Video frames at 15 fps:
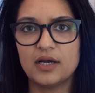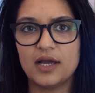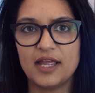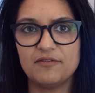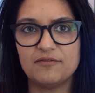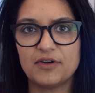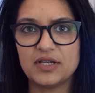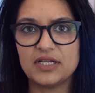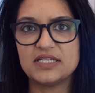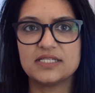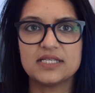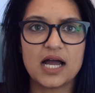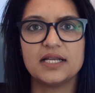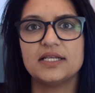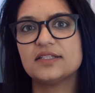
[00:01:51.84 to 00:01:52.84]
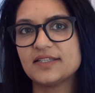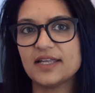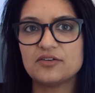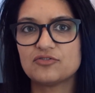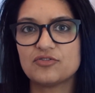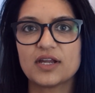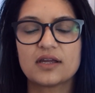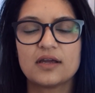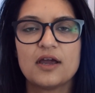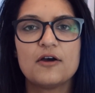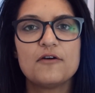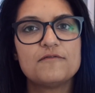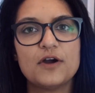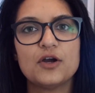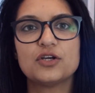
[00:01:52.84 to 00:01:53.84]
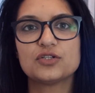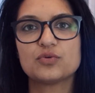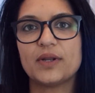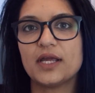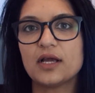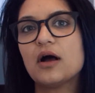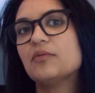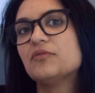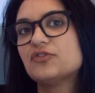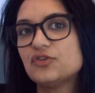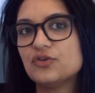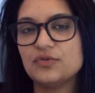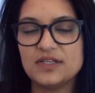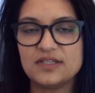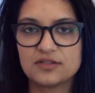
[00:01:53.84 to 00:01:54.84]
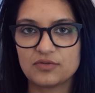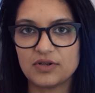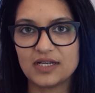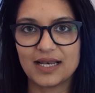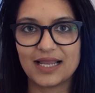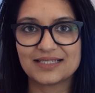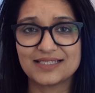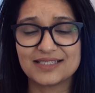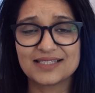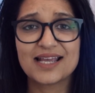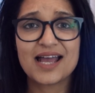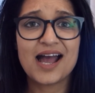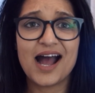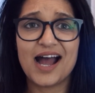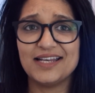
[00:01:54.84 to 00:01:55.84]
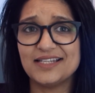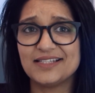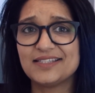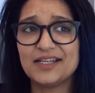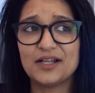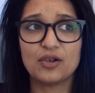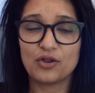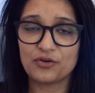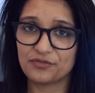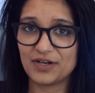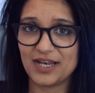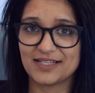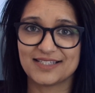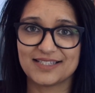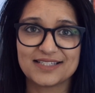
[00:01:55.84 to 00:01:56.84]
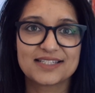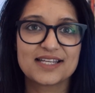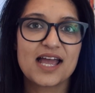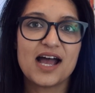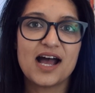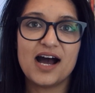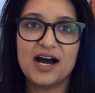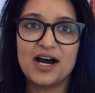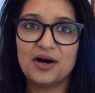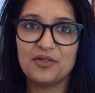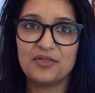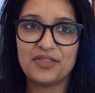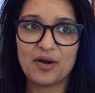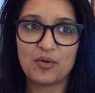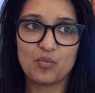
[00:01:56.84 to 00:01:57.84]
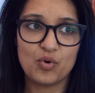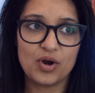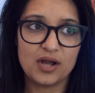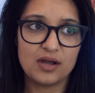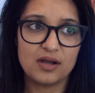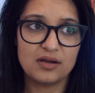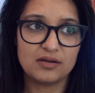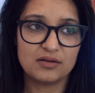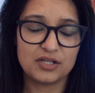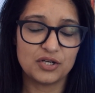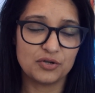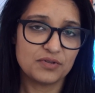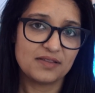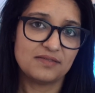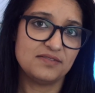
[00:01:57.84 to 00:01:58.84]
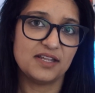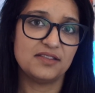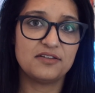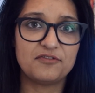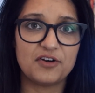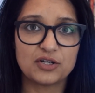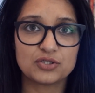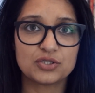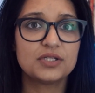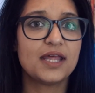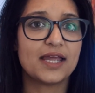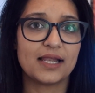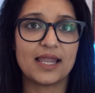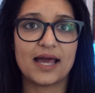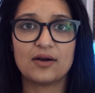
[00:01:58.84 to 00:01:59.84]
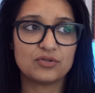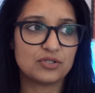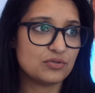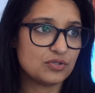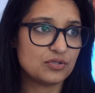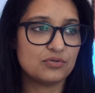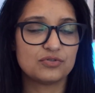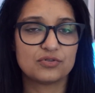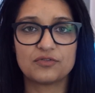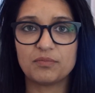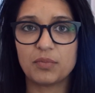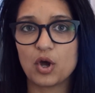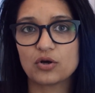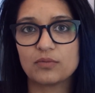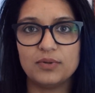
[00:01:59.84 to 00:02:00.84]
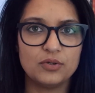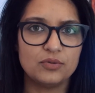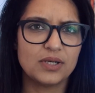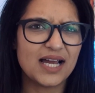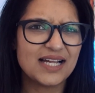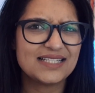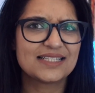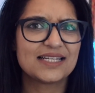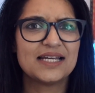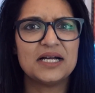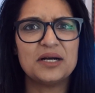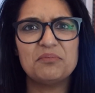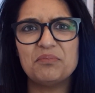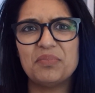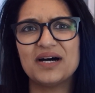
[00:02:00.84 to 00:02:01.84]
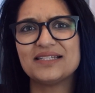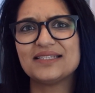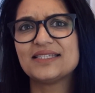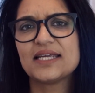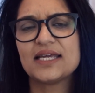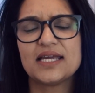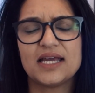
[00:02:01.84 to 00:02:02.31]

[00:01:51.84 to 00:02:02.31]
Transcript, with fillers: a very design centric focus when it comes to these screen glasses. I did see a lot of glasses that were, you know, they did the function, they allowed you to sort of block blue light, but